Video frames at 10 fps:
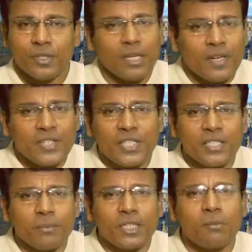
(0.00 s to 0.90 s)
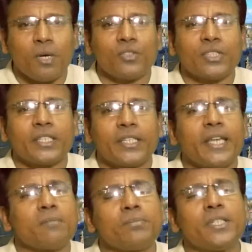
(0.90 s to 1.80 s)
Now let's say something about the
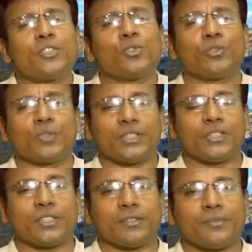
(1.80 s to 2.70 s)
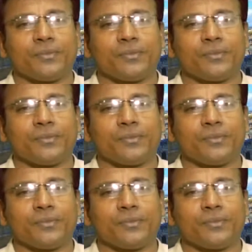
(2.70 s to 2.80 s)
Cambridge University.